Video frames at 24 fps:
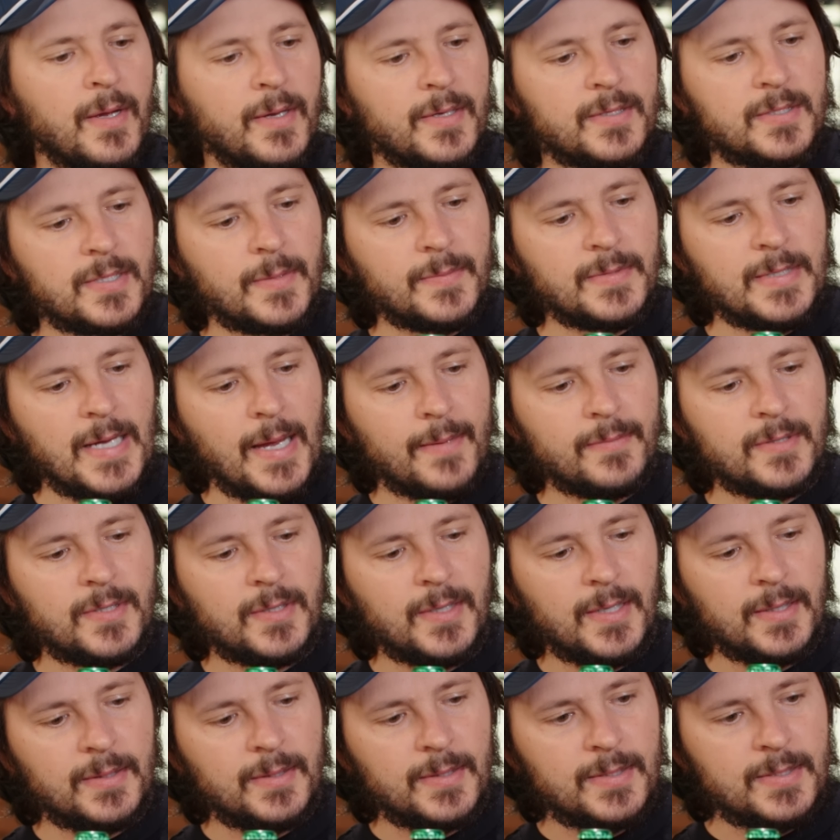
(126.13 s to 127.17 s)
Sometimes you get
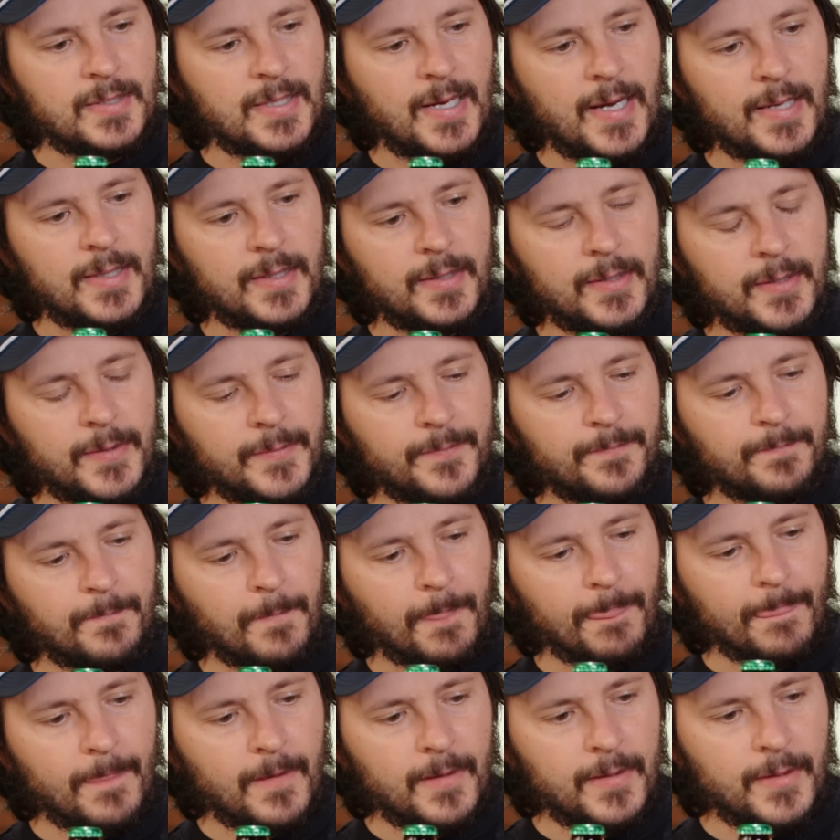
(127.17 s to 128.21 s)
this kind of,
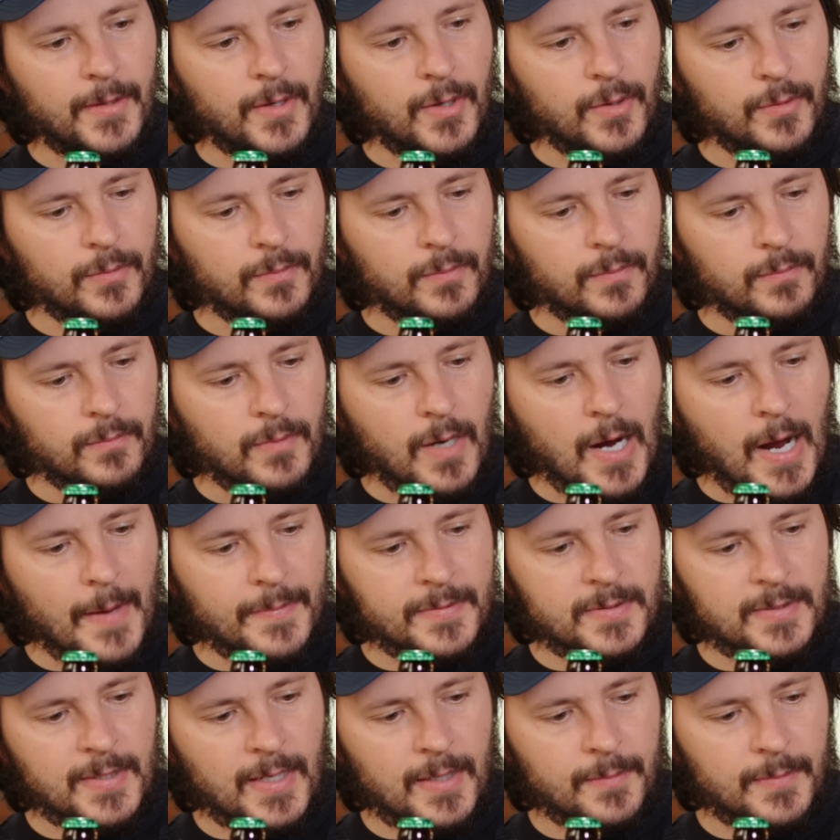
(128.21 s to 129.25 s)
hop
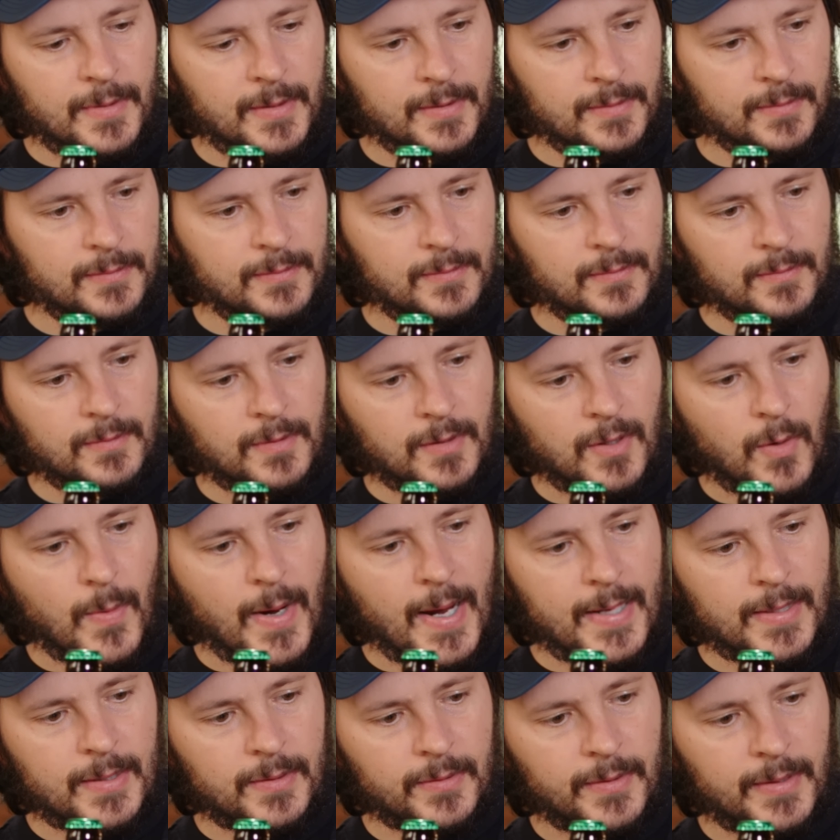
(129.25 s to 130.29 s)
sediment,
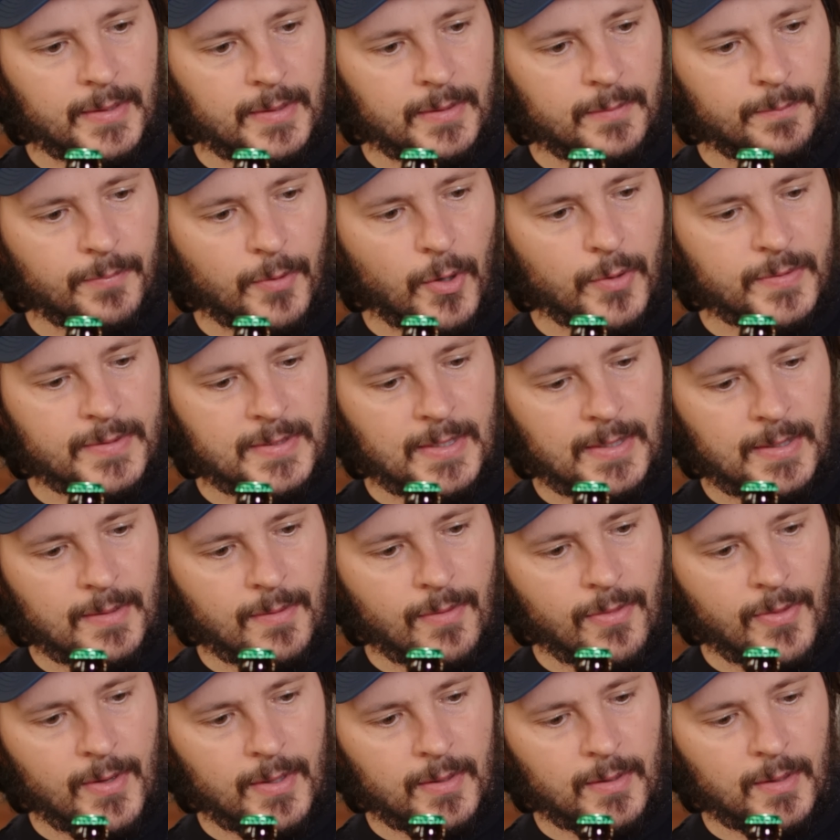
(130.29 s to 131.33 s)
coagulated protein
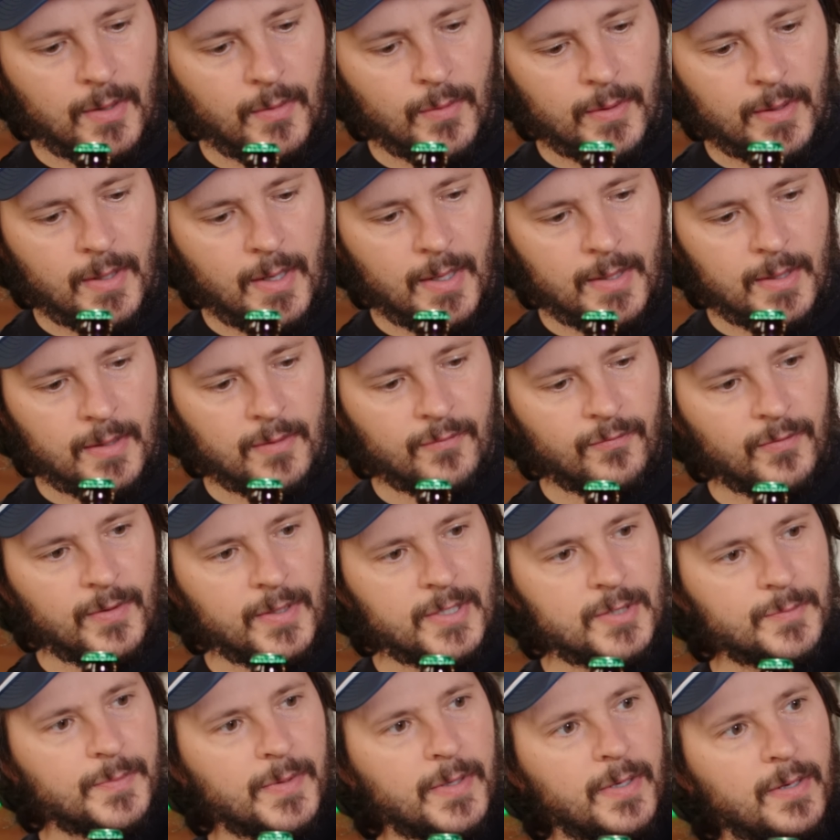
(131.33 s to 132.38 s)
thing going on in the finished
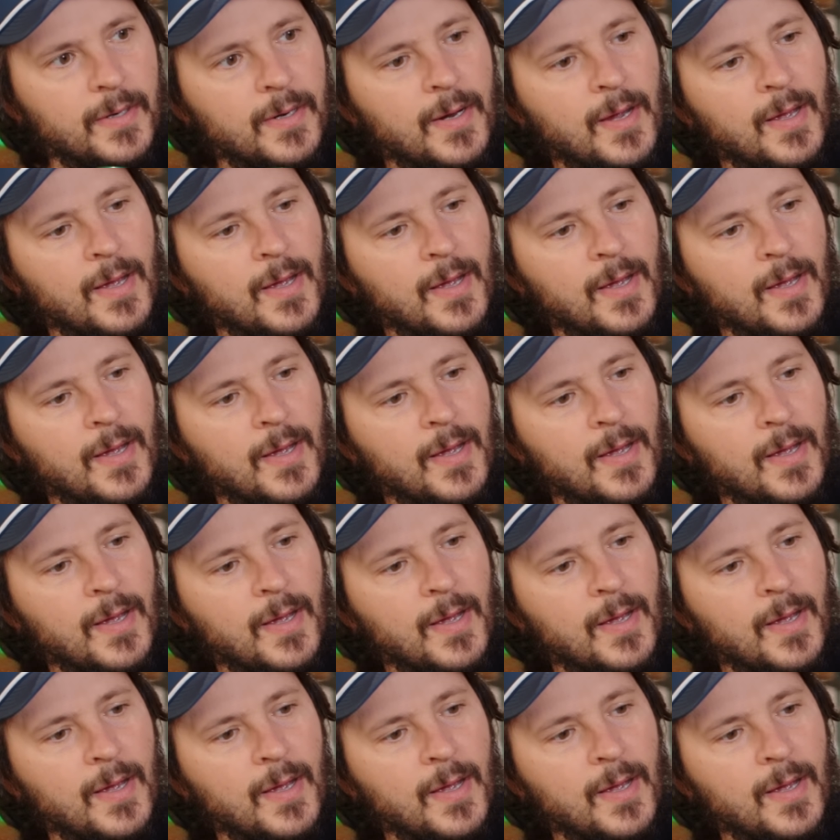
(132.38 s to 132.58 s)
beer.